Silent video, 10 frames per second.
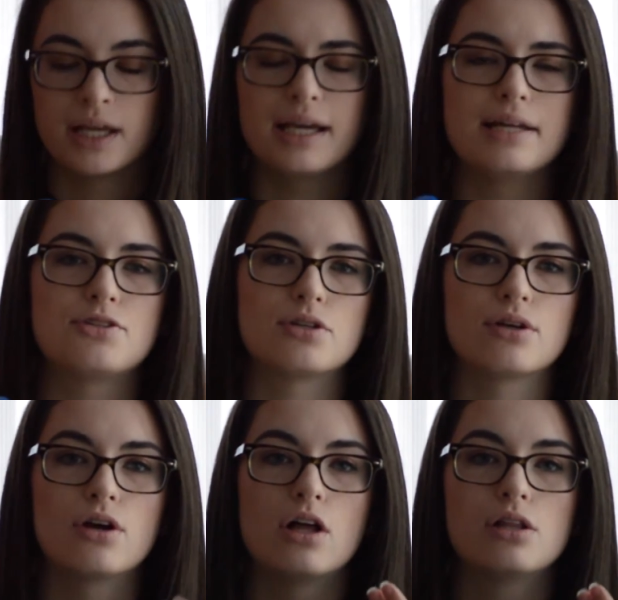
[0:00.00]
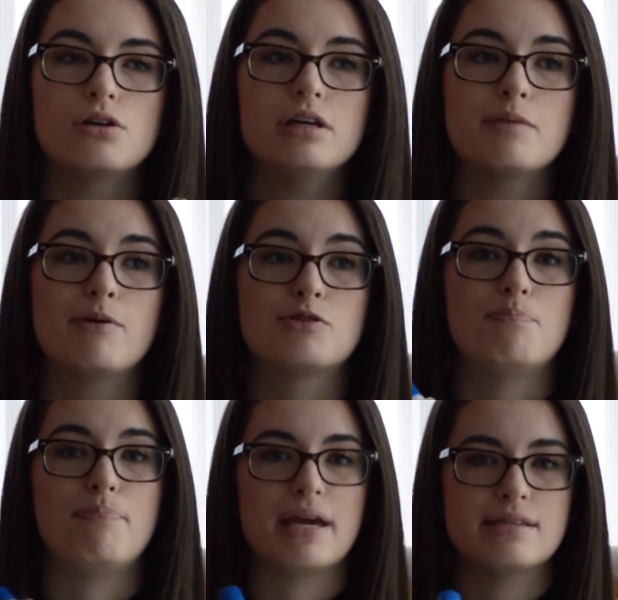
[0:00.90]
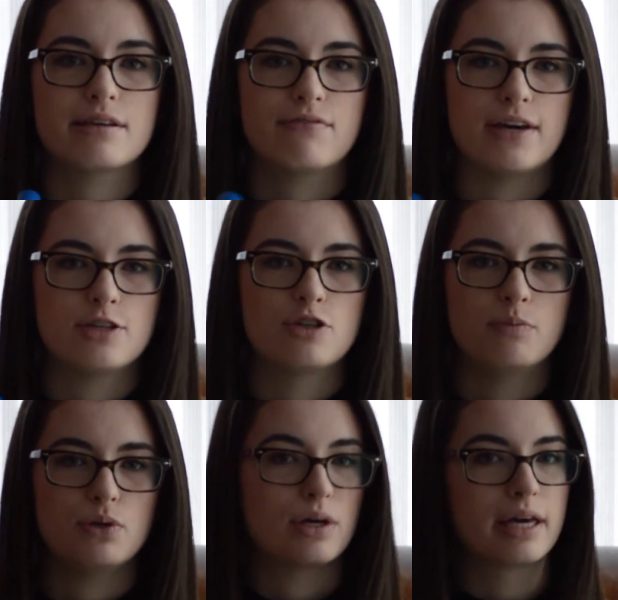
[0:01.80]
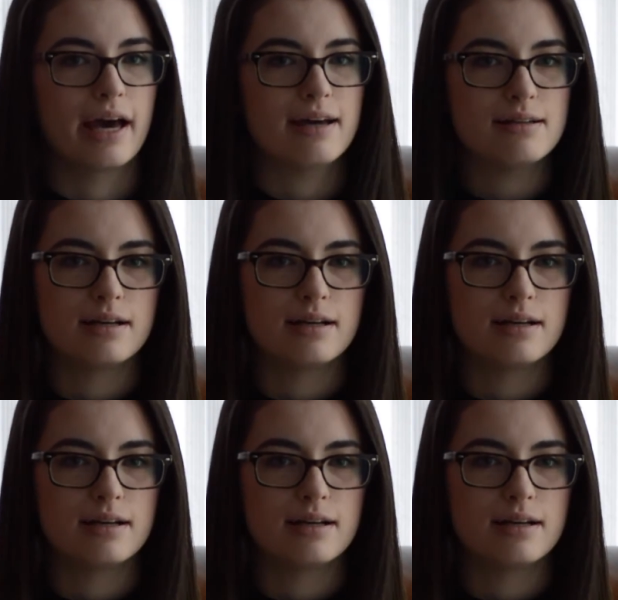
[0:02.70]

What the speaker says: It's literally the most basic face soap you can get.